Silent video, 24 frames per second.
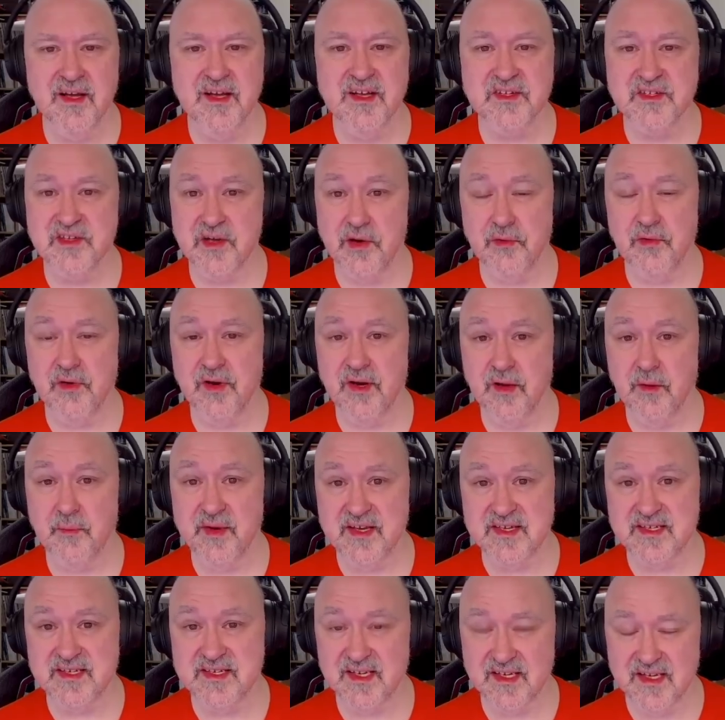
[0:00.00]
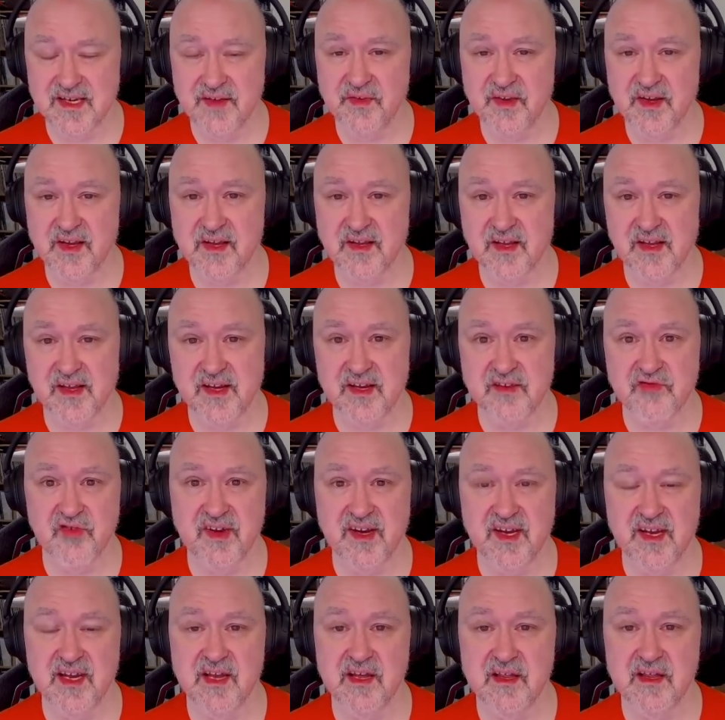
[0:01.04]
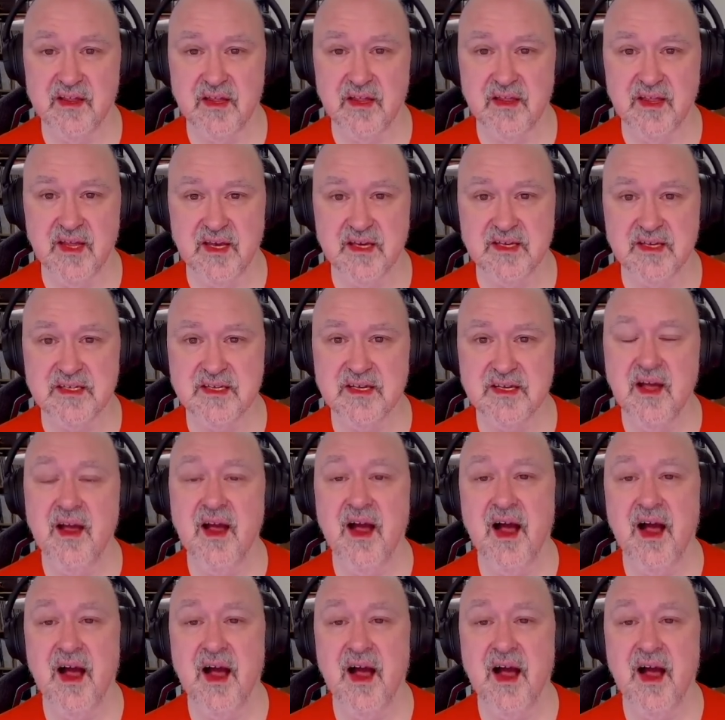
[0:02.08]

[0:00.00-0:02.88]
So it'll be significantly trickier than this.